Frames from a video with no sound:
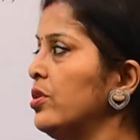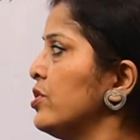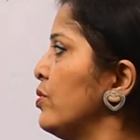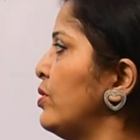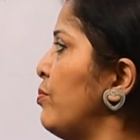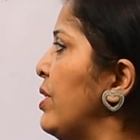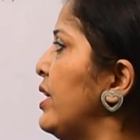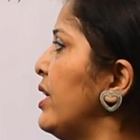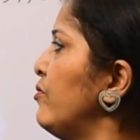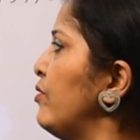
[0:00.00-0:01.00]
so the
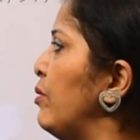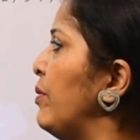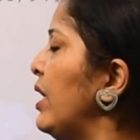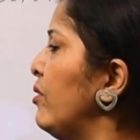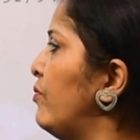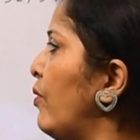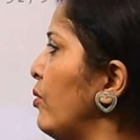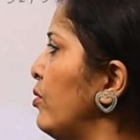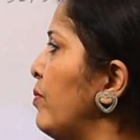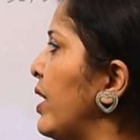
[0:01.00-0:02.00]
median will be
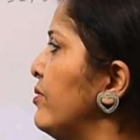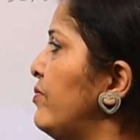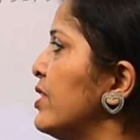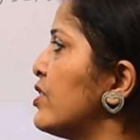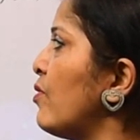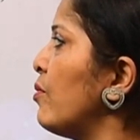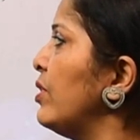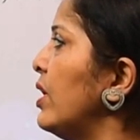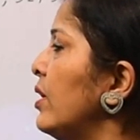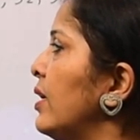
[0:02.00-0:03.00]
followed by the first
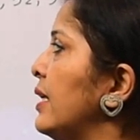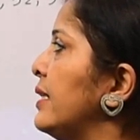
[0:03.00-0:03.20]
formula,